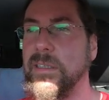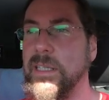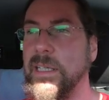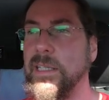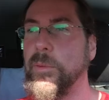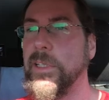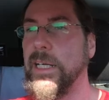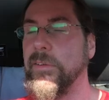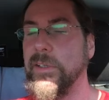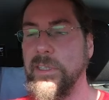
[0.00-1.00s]
kilowatt
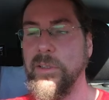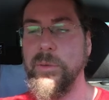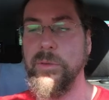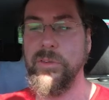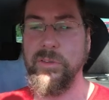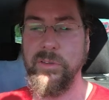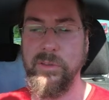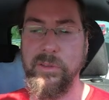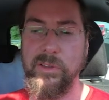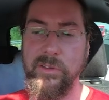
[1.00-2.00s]
hour use,
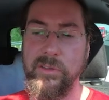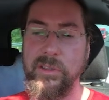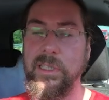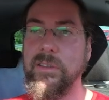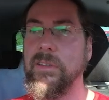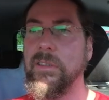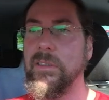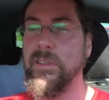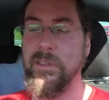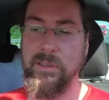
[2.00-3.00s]
so this is not
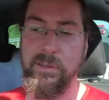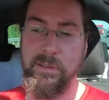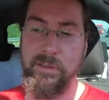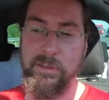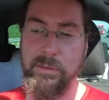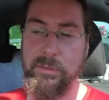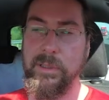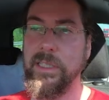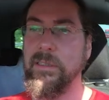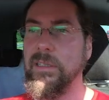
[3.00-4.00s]

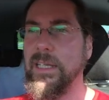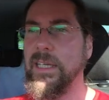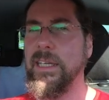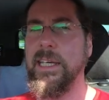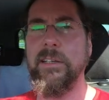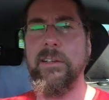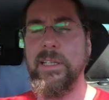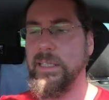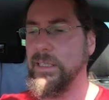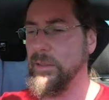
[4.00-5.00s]
correct. I can
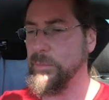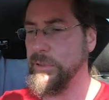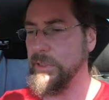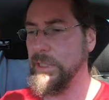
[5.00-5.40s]
calculate it and put